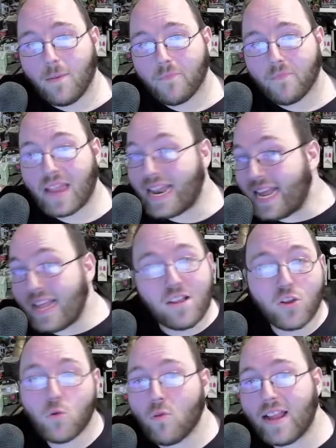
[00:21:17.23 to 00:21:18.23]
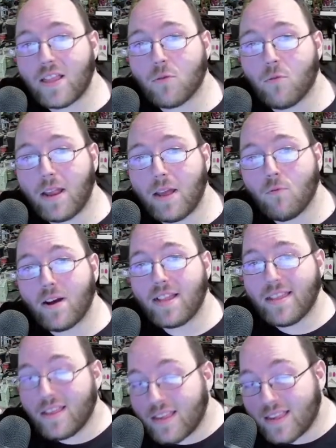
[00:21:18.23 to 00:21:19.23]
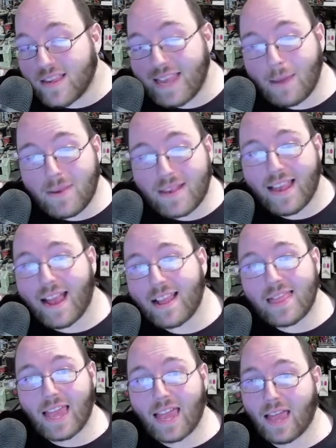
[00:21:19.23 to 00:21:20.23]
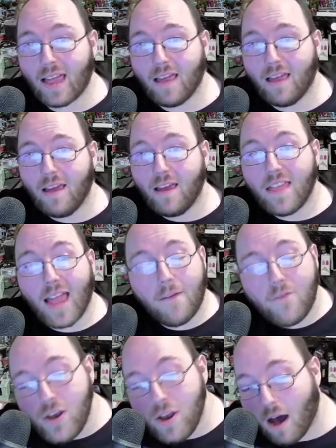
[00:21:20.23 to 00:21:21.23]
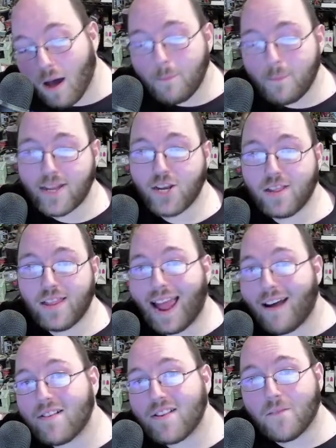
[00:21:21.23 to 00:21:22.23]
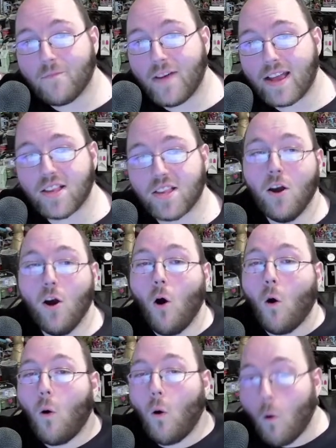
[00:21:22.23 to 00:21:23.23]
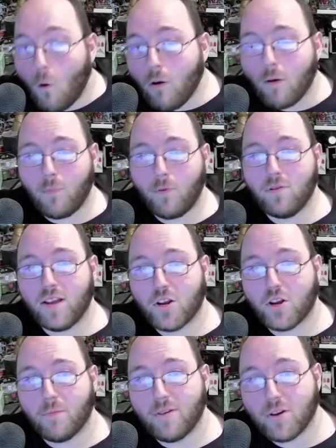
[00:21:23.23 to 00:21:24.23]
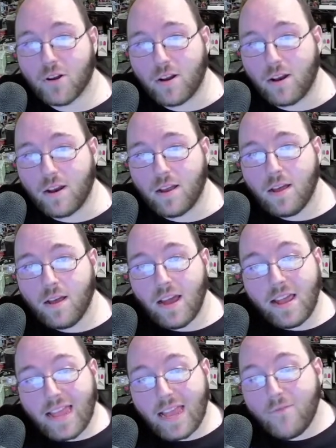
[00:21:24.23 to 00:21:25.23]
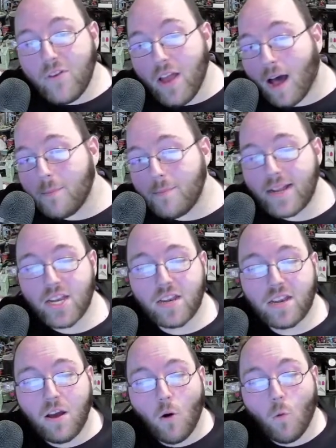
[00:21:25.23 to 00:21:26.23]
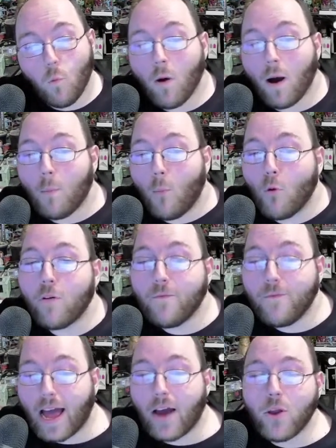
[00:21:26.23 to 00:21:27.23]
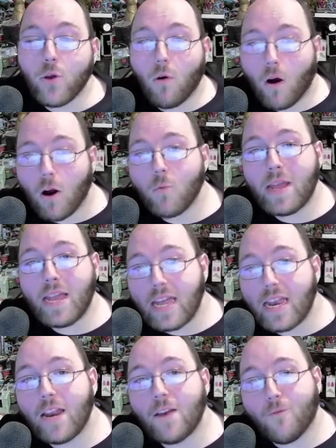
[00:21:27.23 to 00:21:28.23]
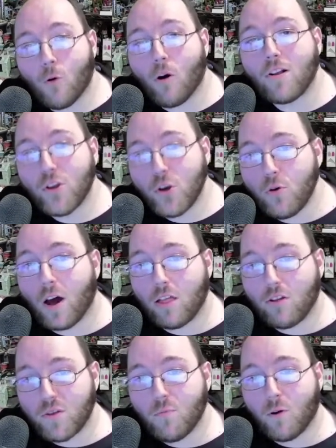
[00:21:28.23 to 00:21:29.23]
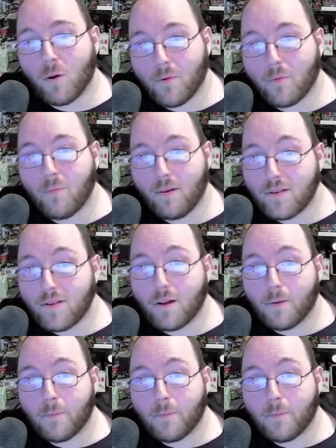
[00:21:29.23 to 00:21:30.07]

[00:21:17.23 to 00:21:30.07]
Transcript: And into twenty twenty-one did the same exact thing. They have not mentioned the House of X horrible distribution. They have not mentioned what more value are we getting for our two dollars more per booster.